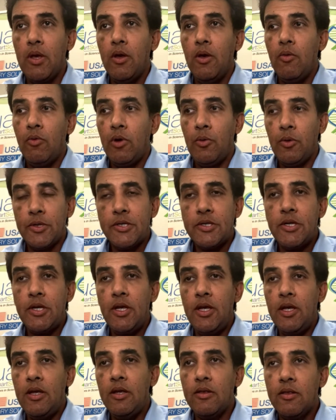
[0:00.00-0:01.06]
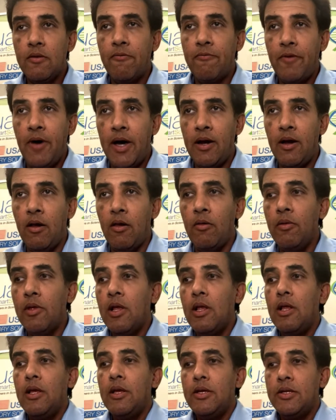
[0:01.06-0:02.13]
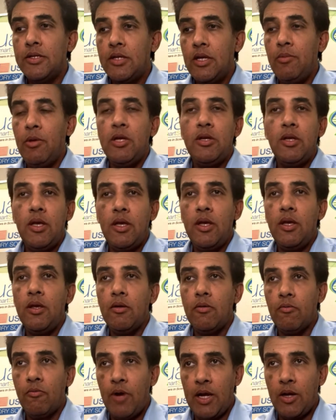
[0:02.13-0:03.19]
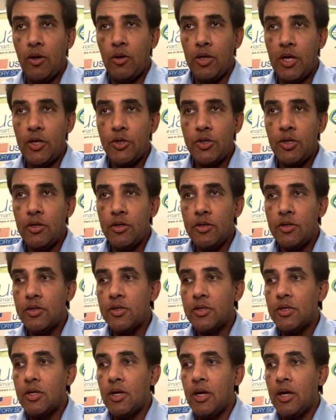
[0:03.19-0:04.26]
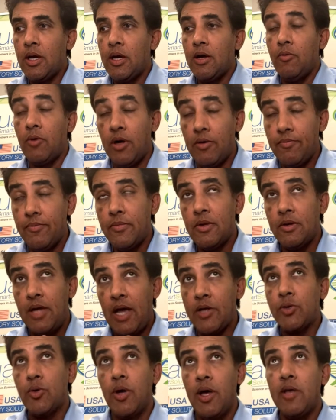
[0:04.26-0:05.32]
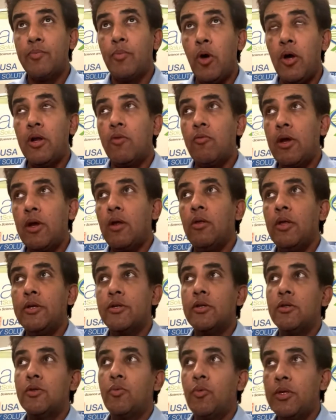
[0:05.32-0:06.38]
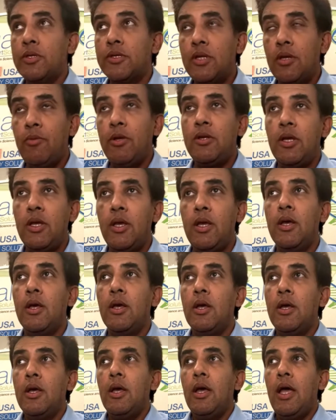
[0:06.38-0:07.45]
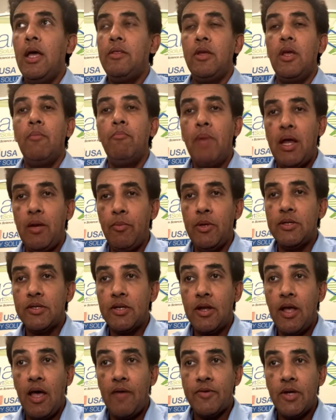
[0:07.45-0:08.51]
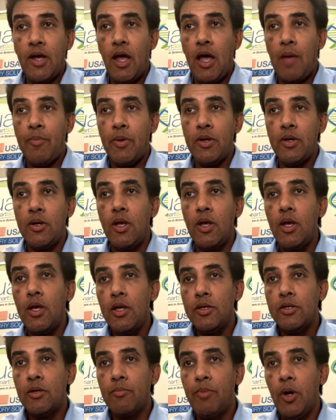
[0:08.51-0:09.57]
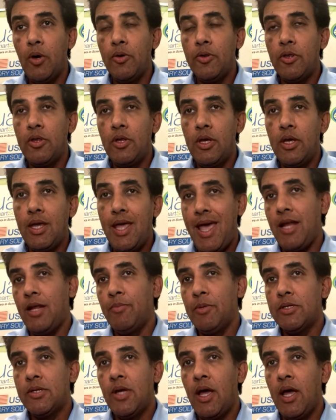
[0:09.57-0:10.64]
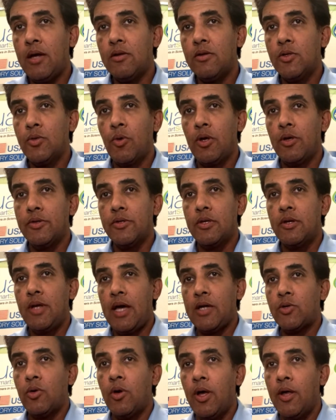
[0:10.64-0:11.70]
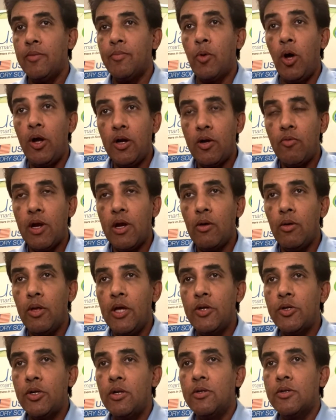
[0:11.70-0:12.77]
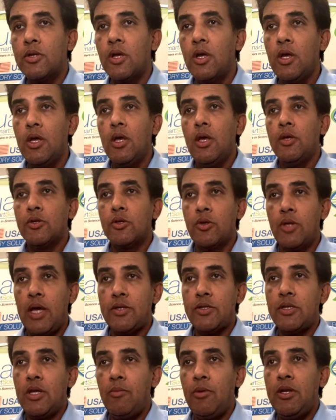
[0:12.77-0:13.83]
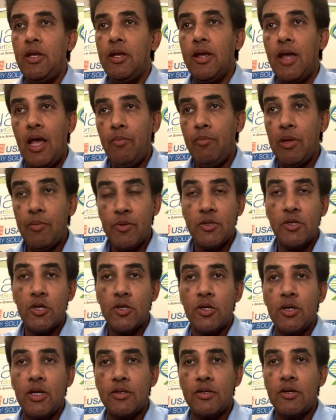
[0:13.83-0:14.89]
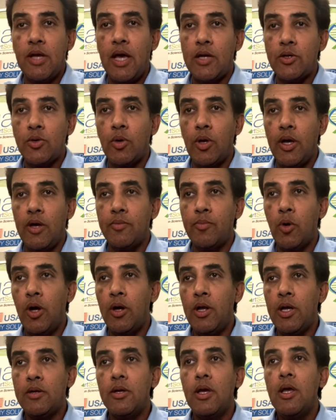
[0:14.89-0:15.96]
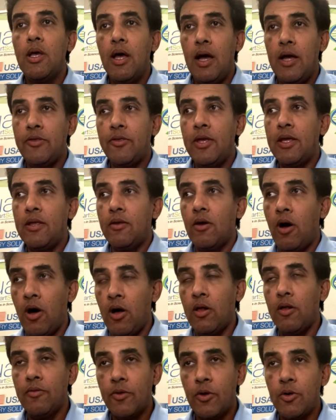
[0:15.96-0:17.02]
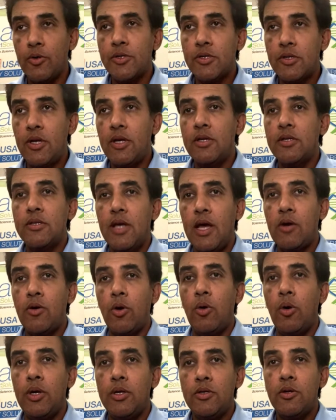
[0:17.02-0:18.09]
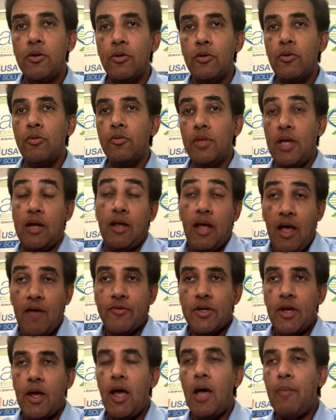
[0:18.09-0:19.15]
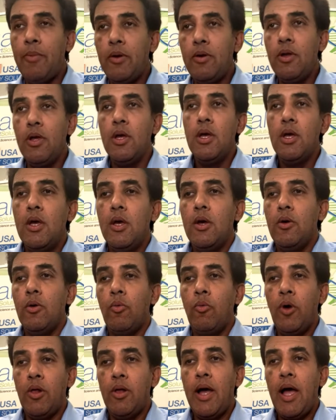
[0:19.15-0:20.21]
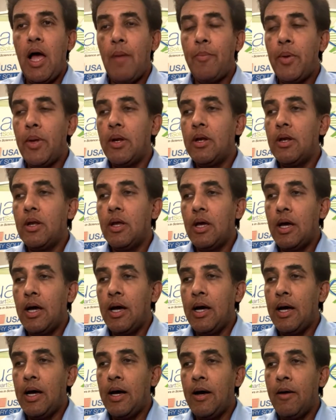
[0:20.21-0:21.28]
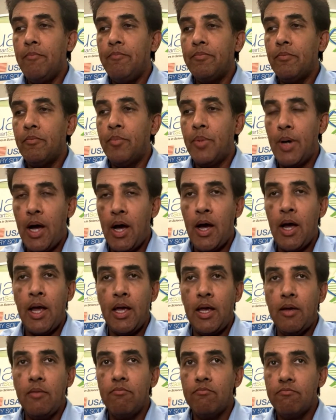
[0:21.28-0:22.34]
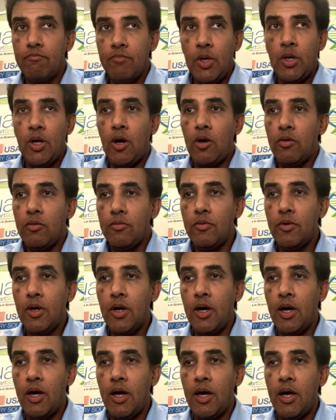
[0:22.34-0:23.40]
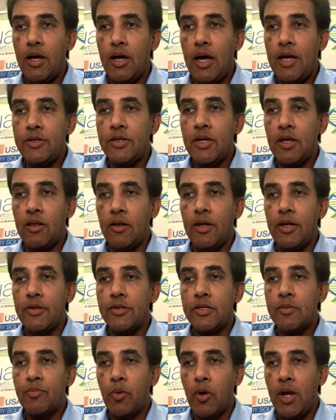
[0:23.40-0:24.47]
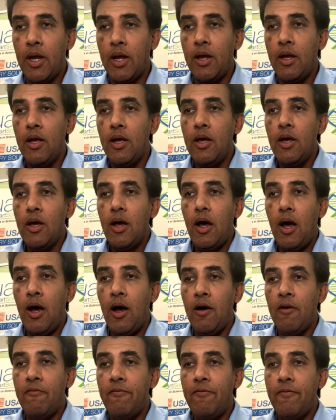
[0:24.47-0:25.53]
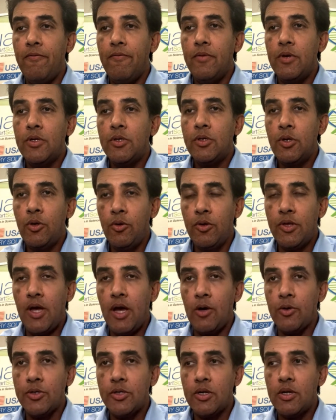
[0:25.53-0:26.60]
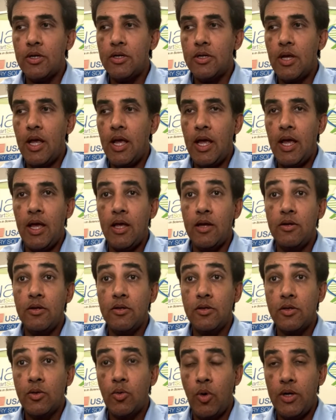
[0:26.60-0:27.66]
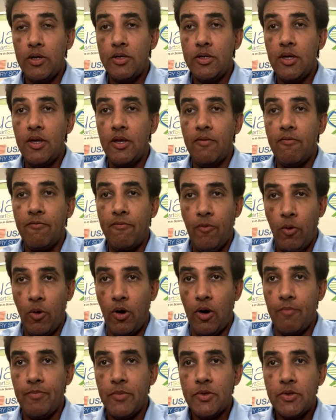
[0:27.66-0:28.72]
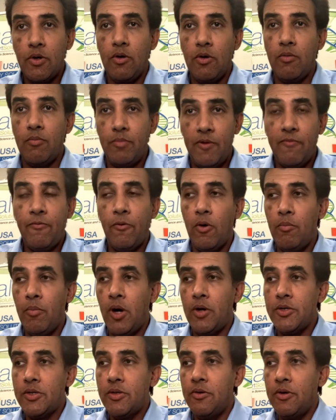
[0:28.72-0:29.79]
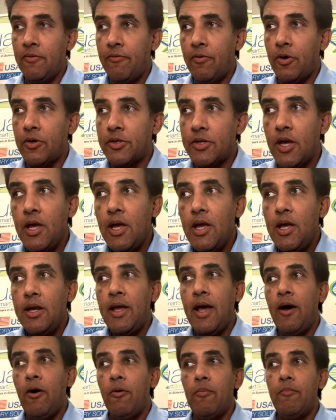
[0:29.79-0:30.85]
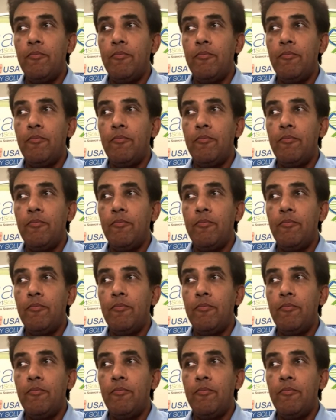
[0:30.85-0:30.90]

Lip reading: we will see the final CBD regulations, the natural health product regulations with CBD and the amendments that have to happen to both the Cannabis Act as well as the natural health product regulations so that CBD can be positioned as a natural health product. I think all of those things that have to happen will happen by, I'd say the latest spring of 2024. So before March 31st. Now,